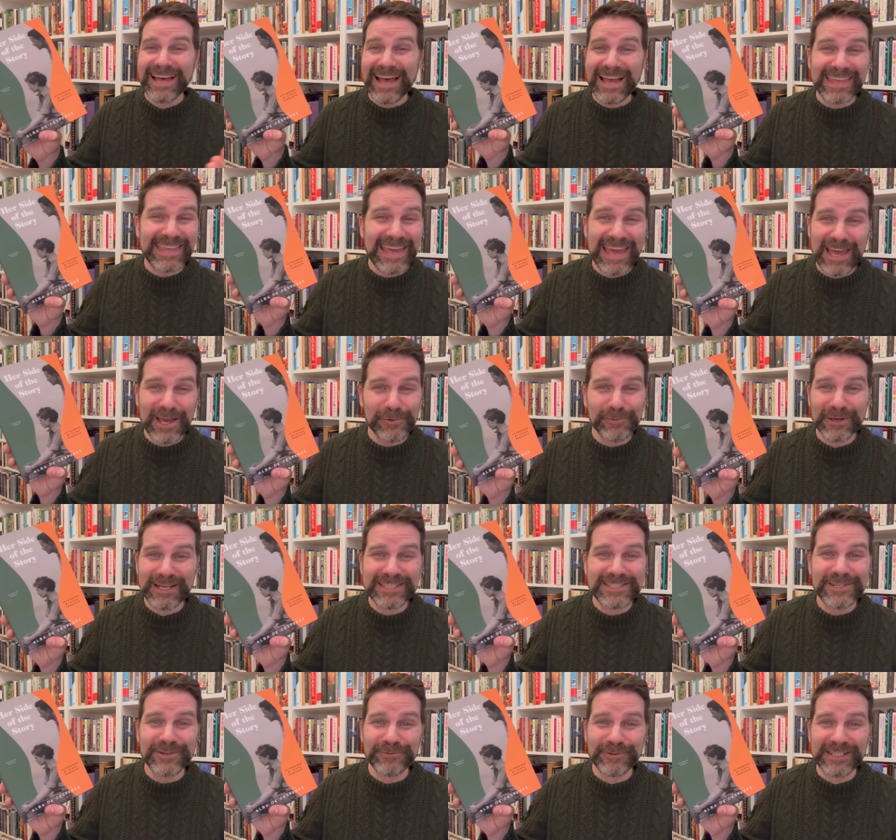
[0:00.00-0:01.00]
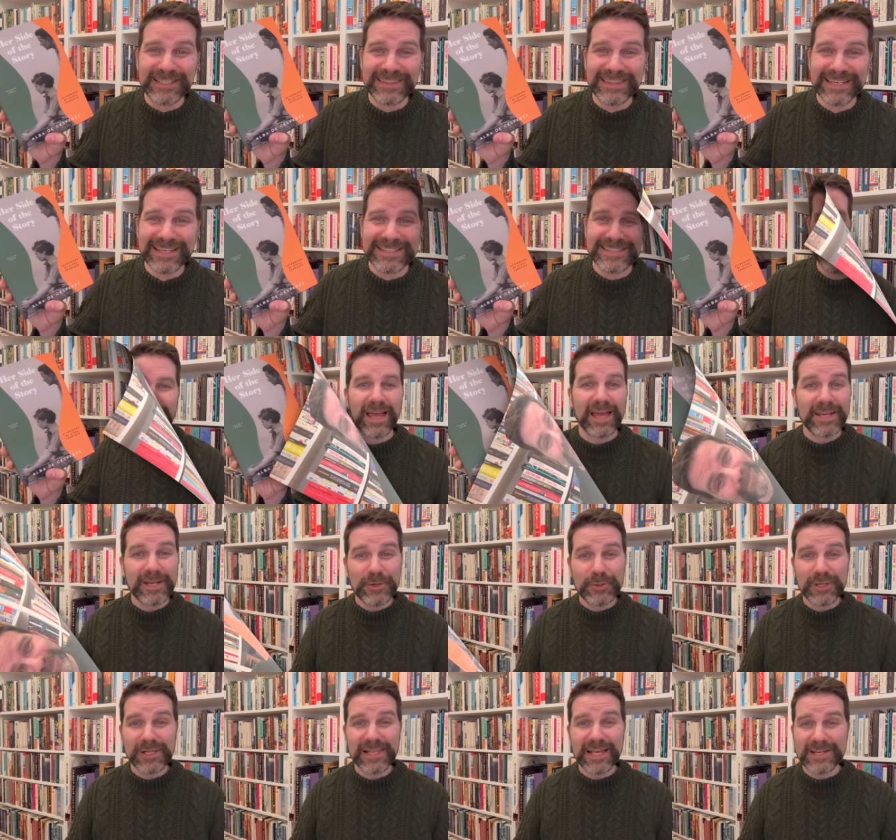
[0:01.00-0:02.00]
I can't wait to read this. A
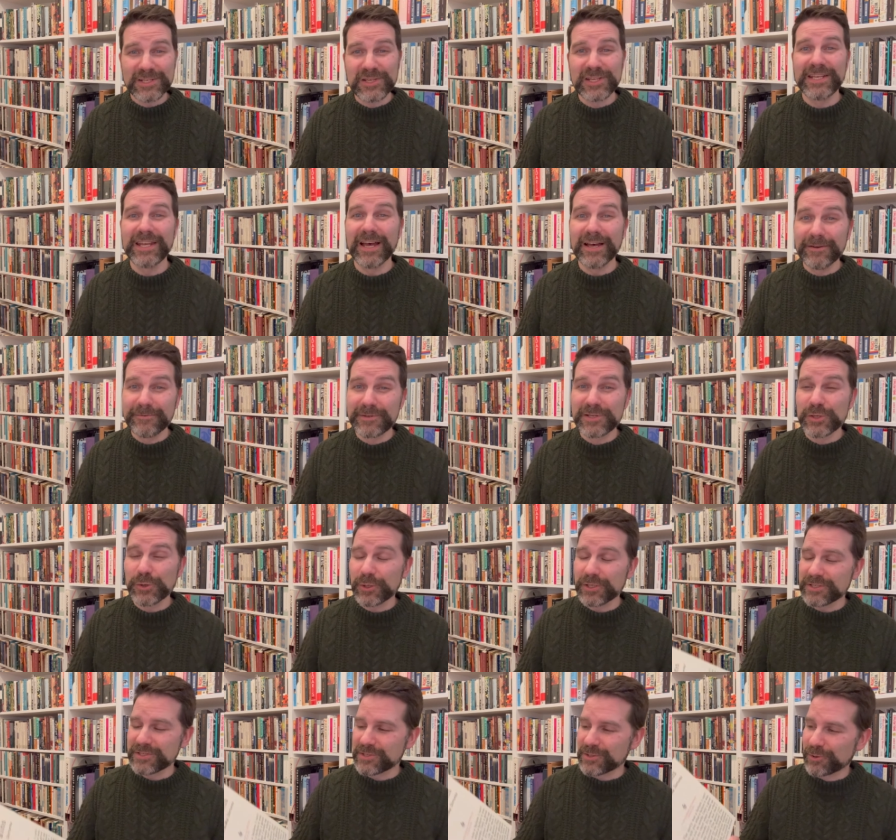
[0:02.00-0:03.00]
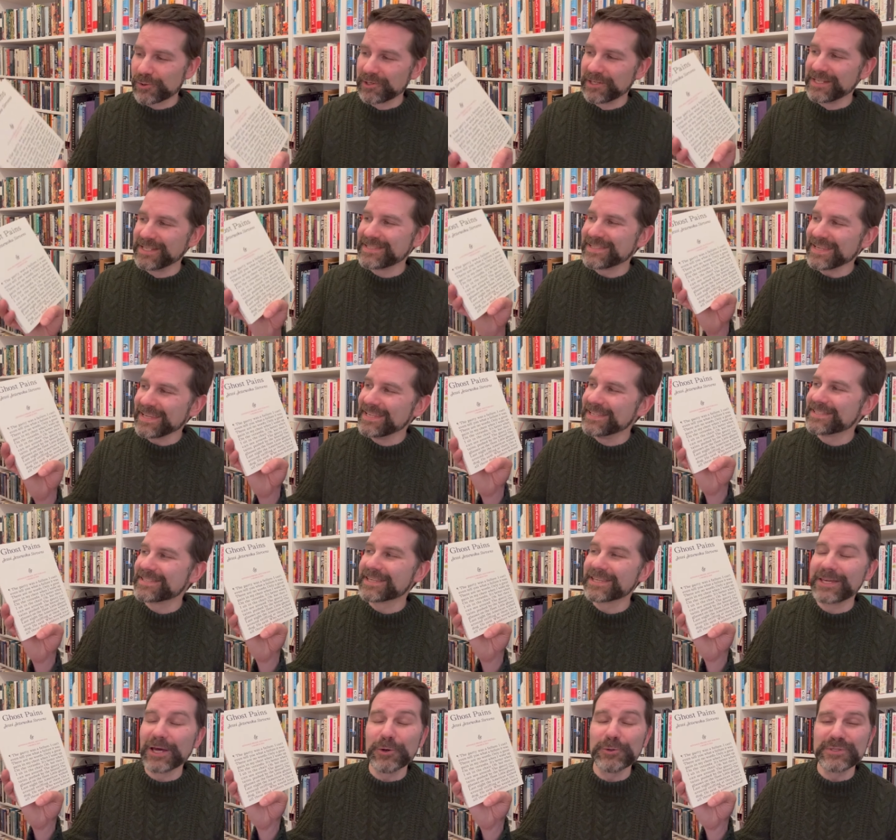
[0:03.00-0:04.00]
new collection of short stories is
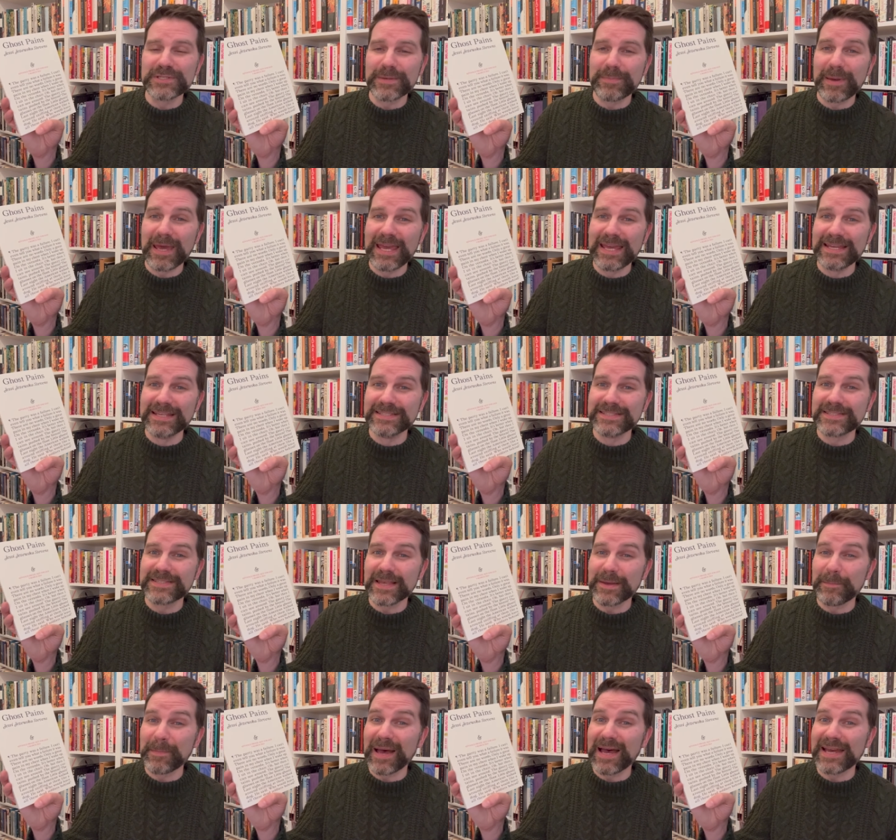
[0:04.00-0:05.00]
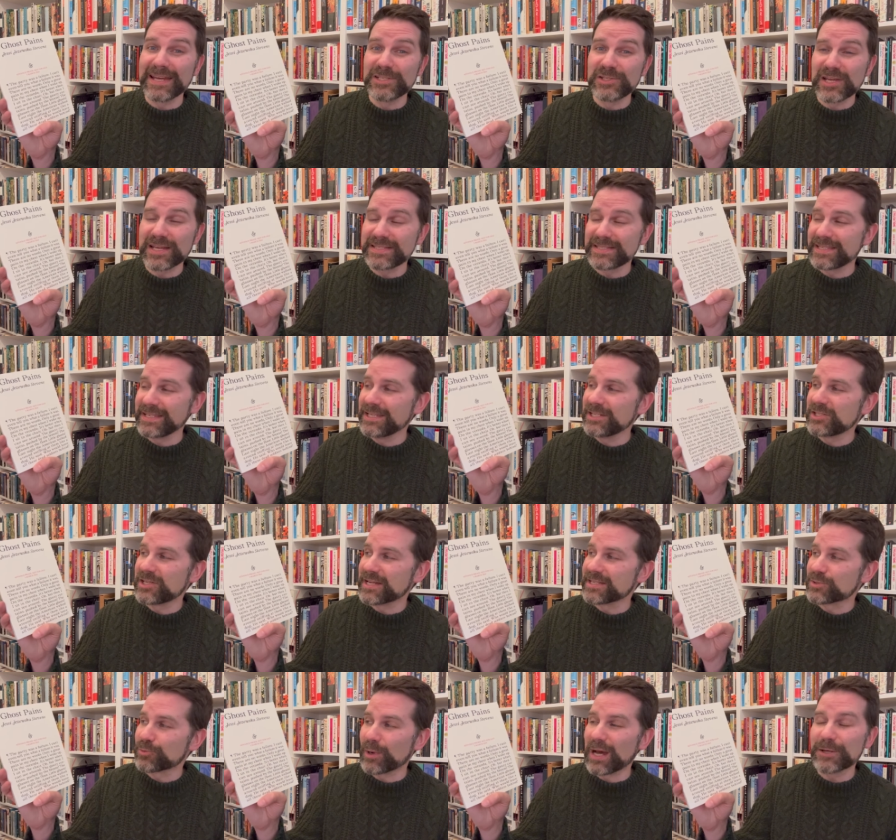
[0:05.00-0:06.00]
Ghost Pains by Jessi
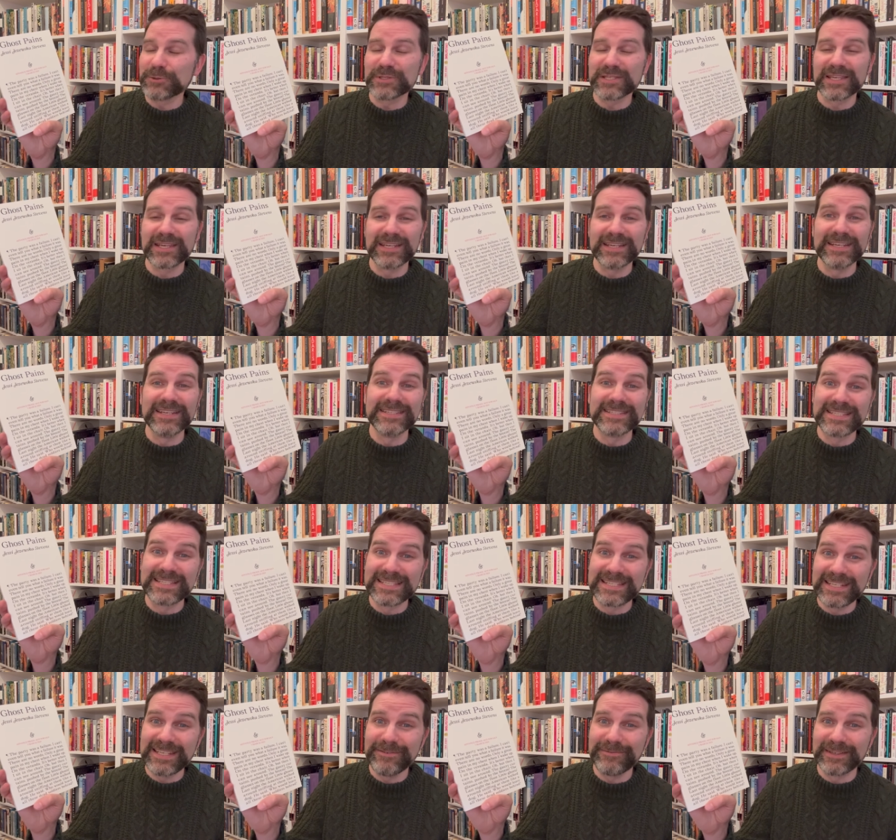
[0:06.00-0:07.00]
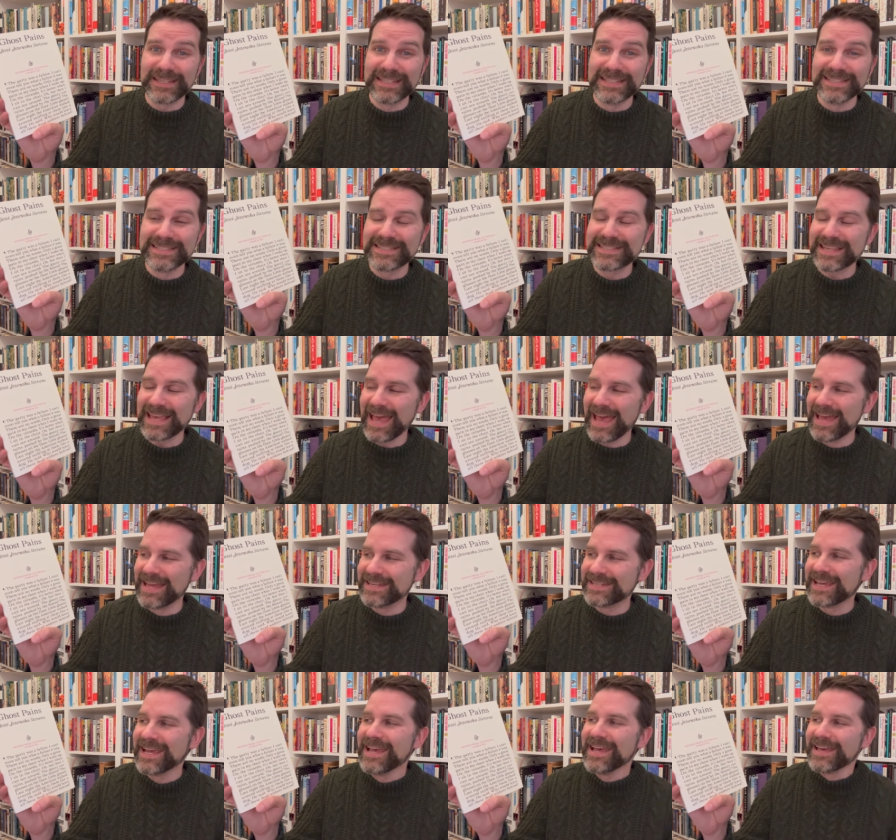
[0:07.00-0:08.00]
Jezewska Stevens,
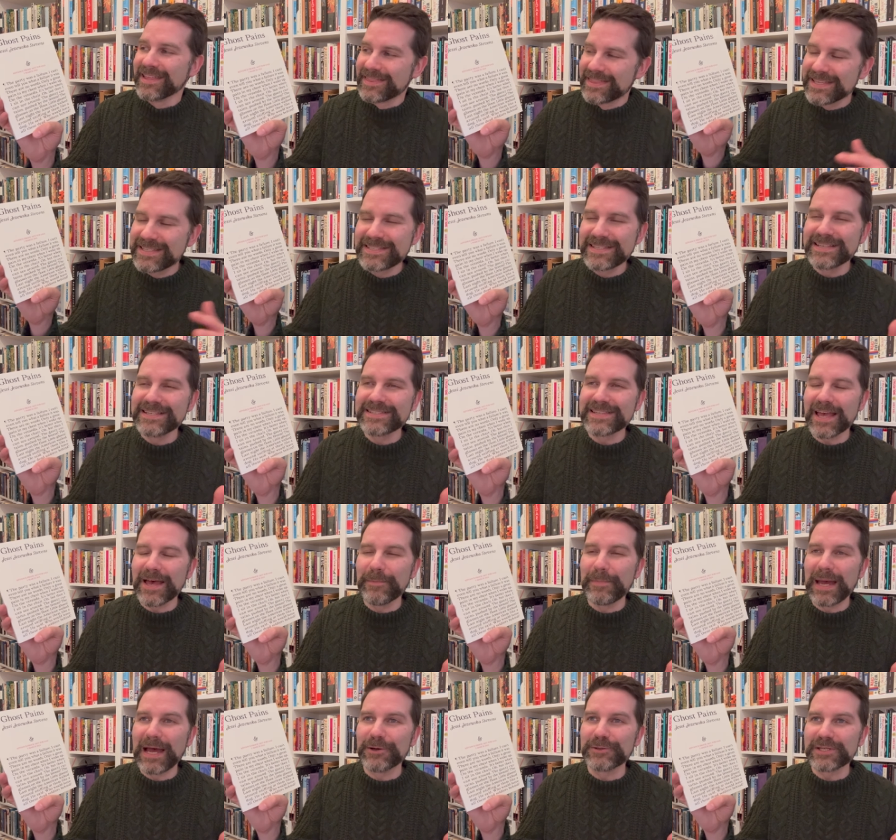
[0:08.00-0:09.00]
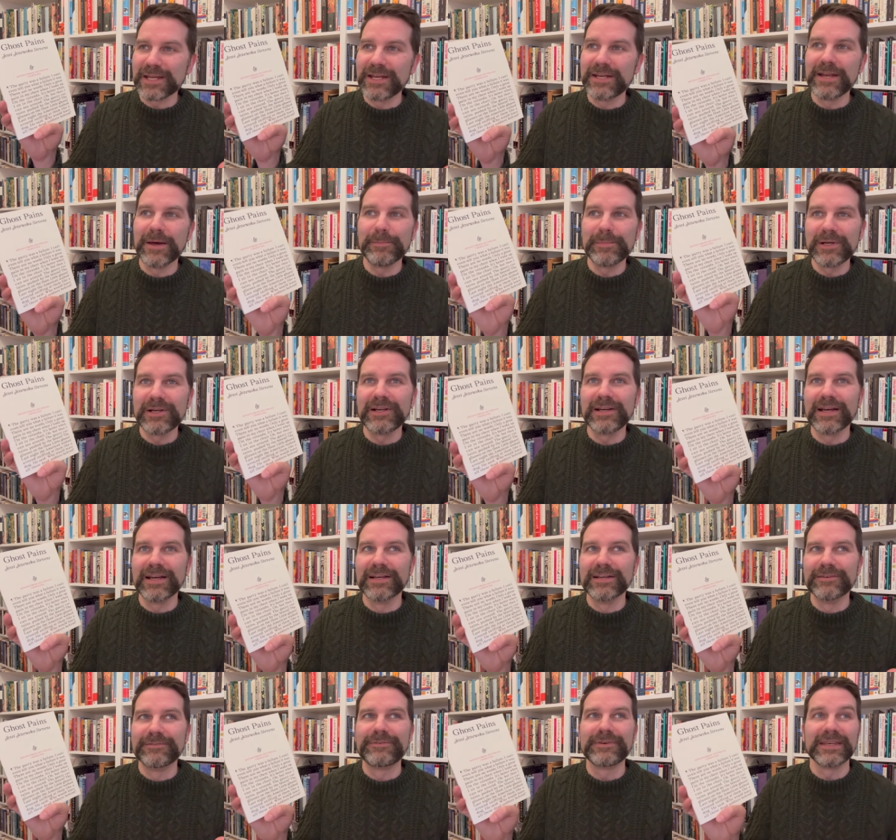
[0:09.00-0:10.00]
and this is about a number
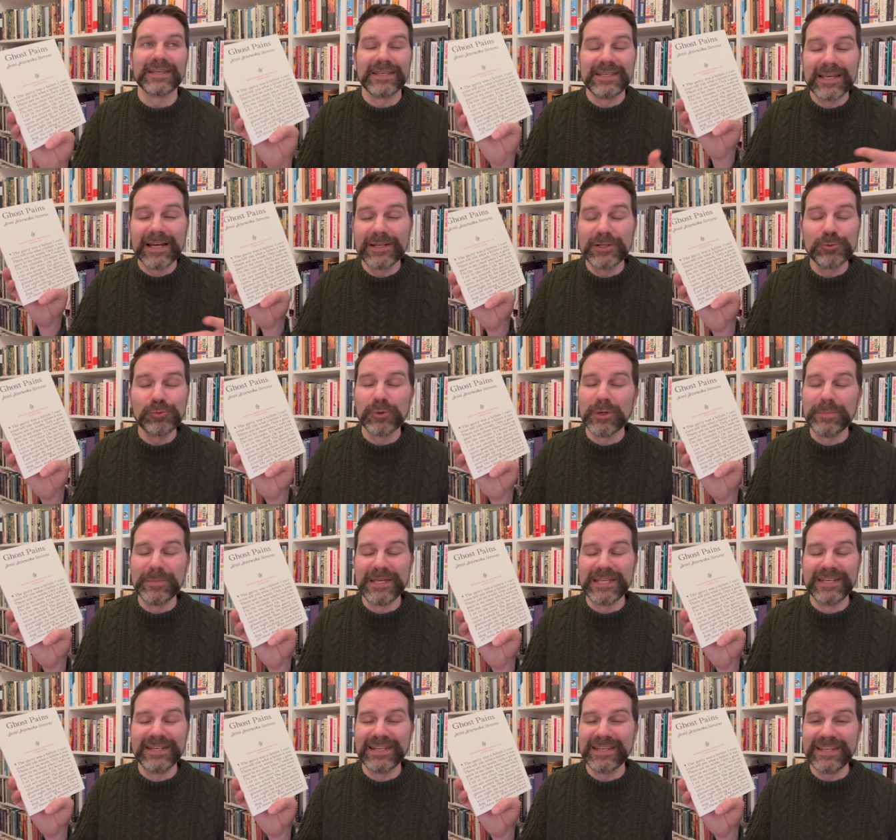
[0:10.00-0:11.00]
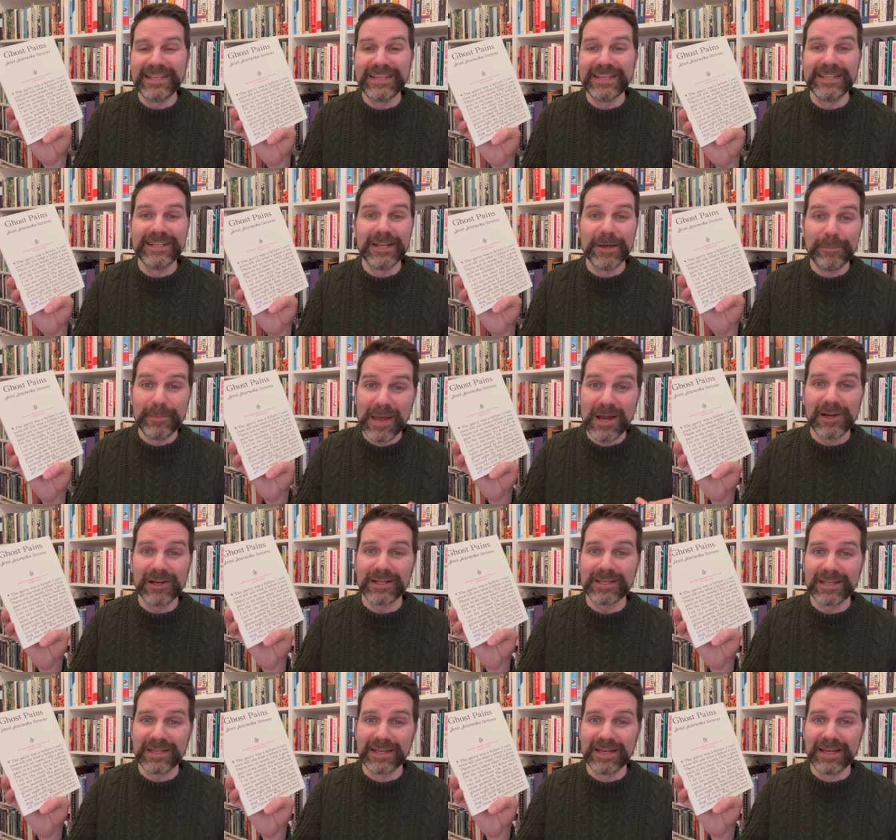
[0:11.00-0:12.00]
of young women in
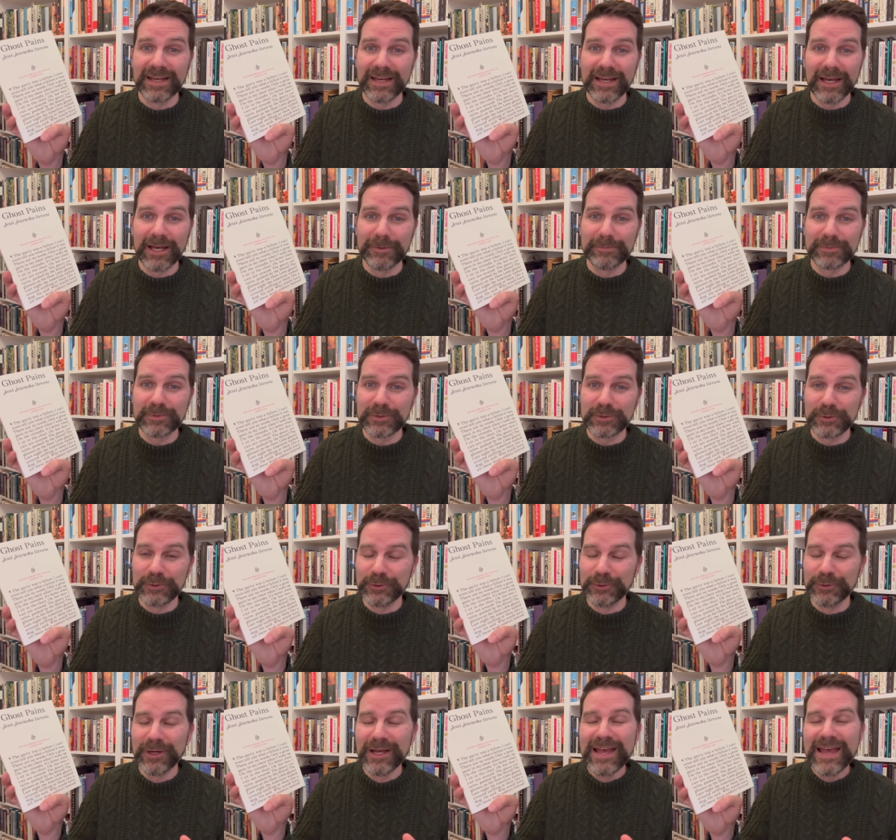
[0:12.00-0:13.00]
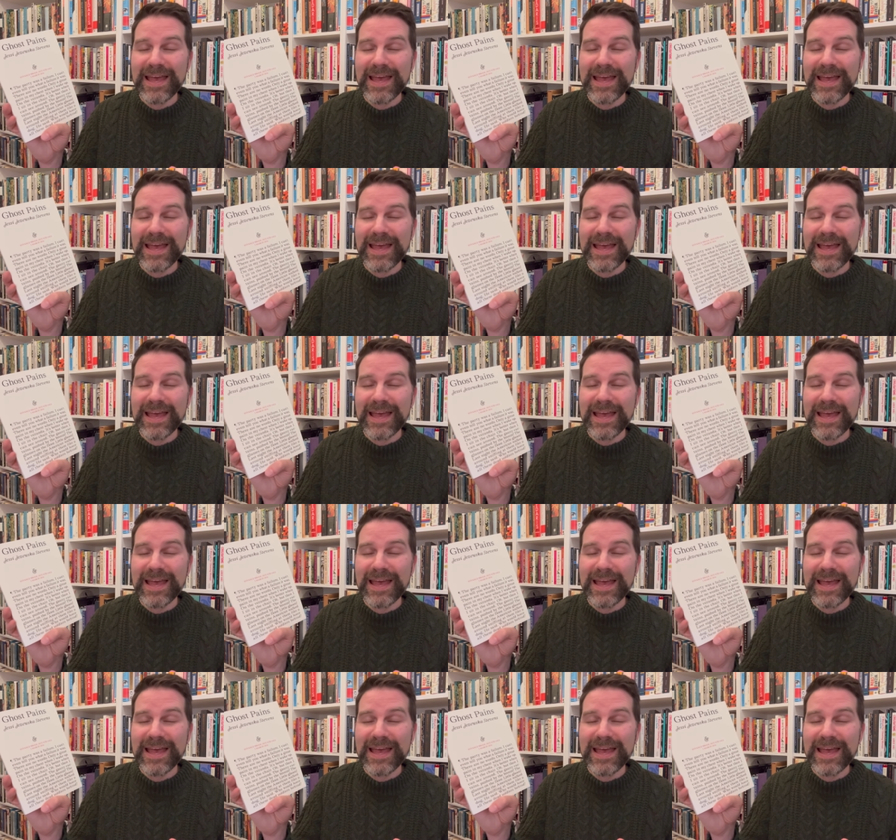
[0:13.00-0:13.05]
America um, who